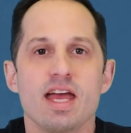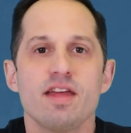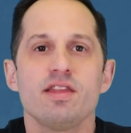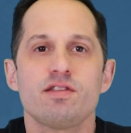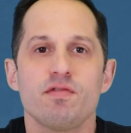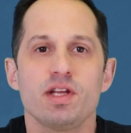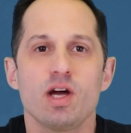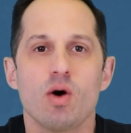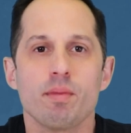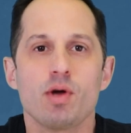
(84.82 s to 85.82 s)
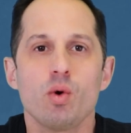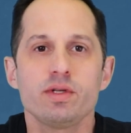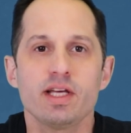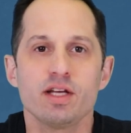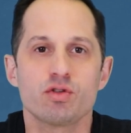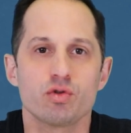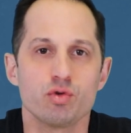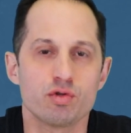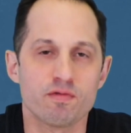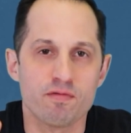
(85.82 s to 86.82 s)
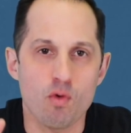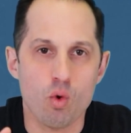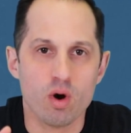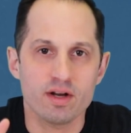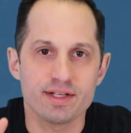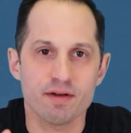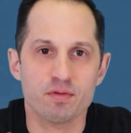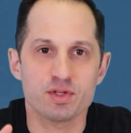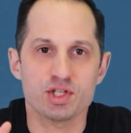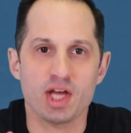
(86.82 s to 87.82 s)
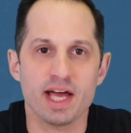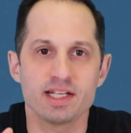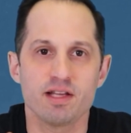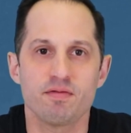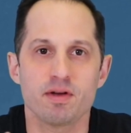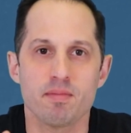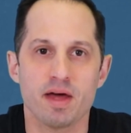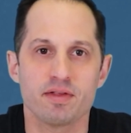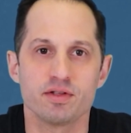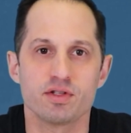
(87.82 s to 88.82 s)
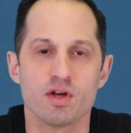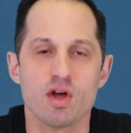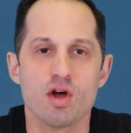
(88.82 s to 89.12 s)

In this video, I'm going to introduce four different scientific methods